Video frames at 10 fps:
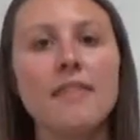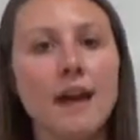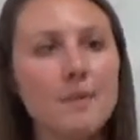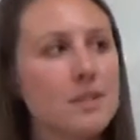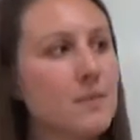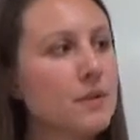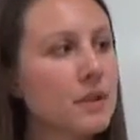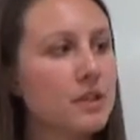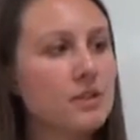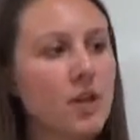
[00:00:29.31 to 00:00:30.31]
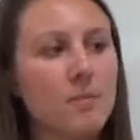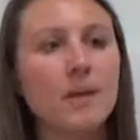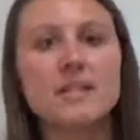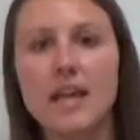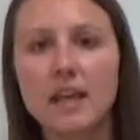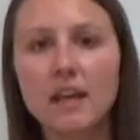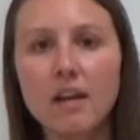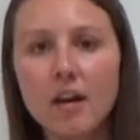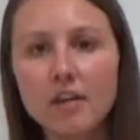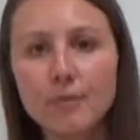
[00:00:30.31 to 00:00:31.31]
That means we're going to start by taking
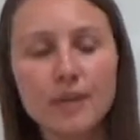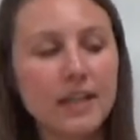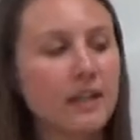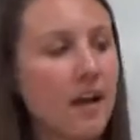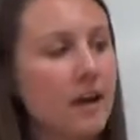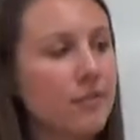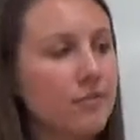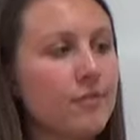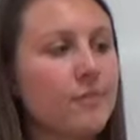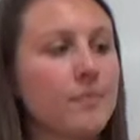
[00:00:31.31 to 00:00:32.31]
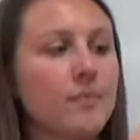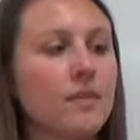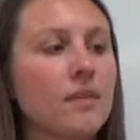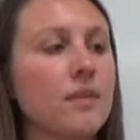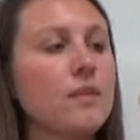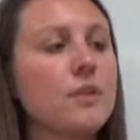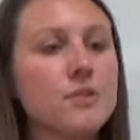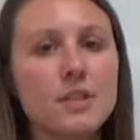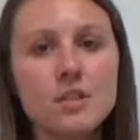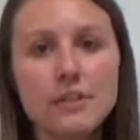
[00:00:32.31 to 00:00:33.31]
our reed off.
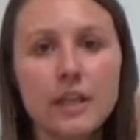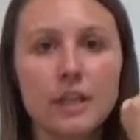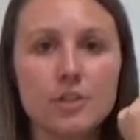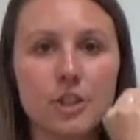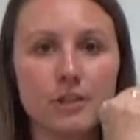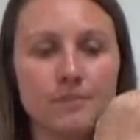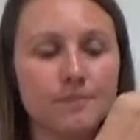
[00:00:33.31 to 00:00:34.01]
Loosen your ligature,